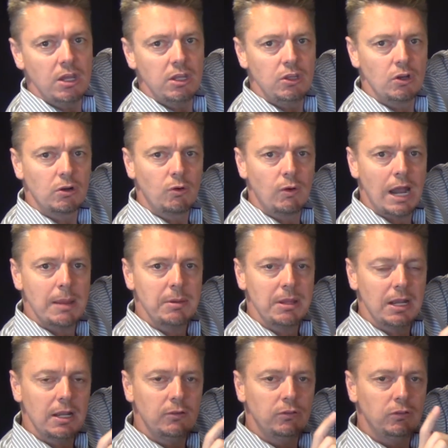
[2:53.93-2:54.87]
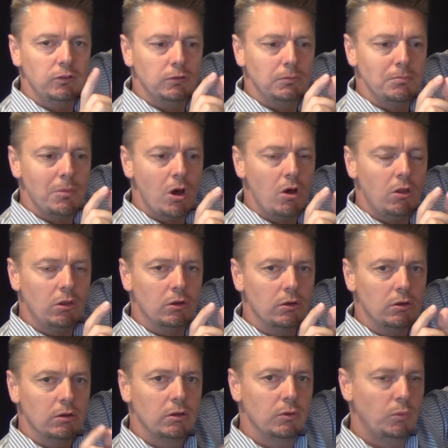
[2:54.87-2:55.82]
you're grabbing a
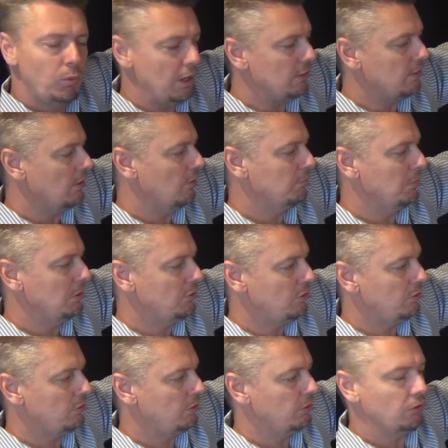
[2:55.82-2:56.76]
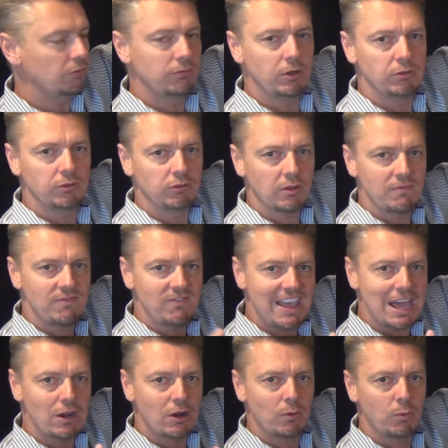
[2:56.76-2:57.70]
smaller width of material versus a
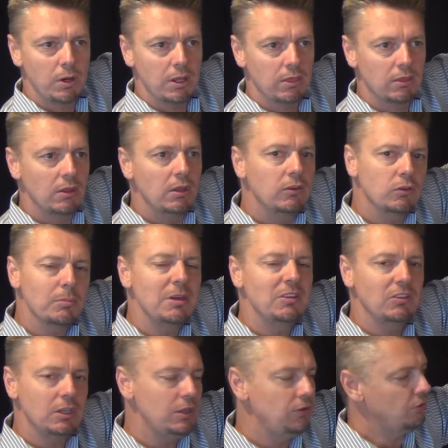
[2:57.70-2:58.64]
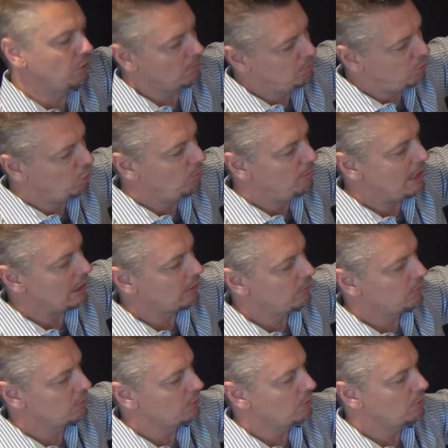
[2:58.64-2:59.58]
fatter width, so it makes it easier to pull that
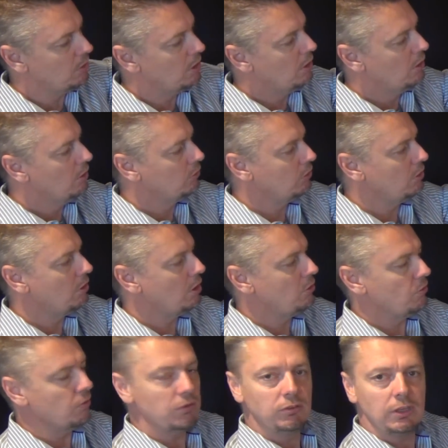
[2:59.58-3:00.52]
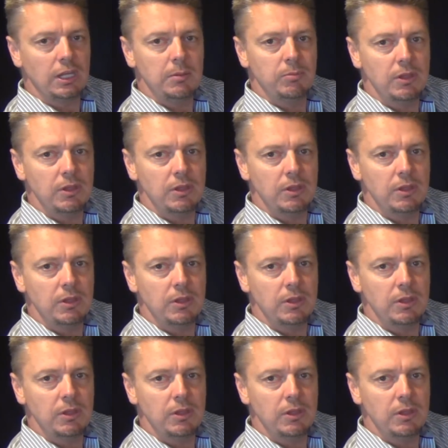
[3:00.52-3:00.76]
through. So you're going to do the same